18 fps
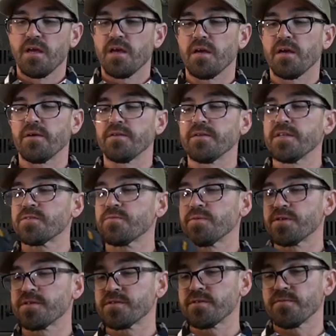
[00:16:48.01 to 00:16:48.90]
And these
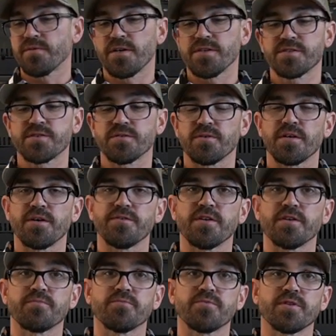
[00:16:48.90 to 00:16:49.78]
ones have also
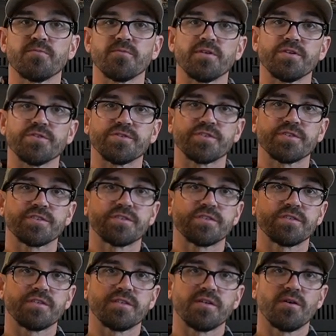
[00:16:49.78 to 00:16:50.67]
held up really well.
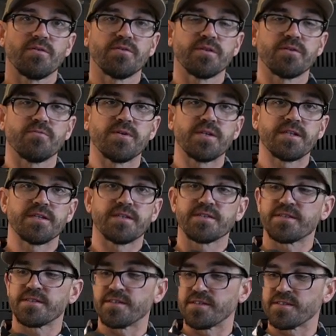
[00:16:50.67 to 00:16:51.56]
Just the only
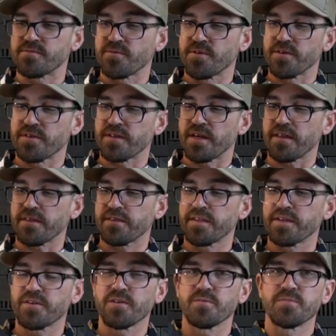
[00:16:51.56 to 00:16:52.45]
weakness is where that
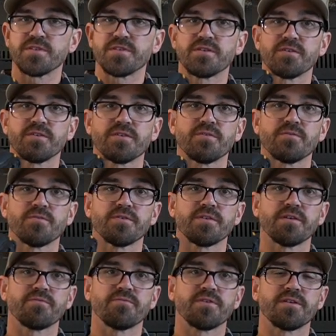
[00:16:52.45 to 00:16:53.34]
thicker material where
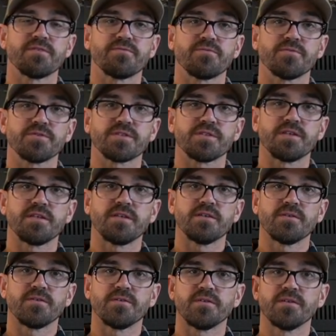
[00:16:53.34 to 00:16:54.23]
they reinforce the
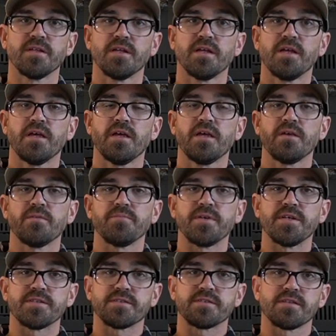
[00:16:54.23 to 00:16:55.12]
heel
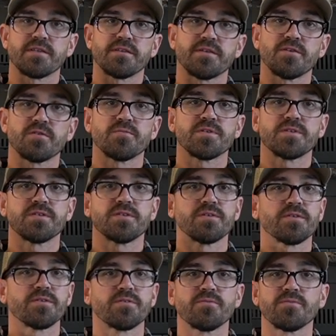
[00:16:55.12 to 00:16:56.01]
meets the thinner
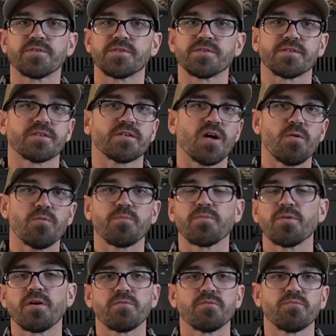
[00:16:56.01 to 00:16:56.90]
material, which is a
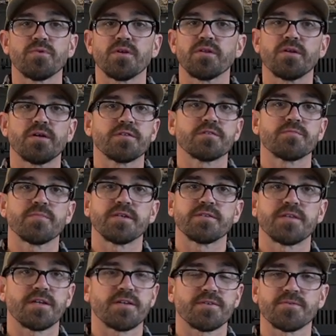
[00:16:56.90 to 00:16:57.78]
common problem on lots of my
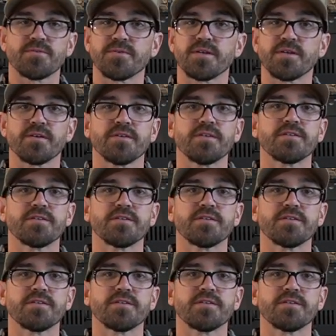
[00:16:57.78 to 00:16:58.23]
technical gear.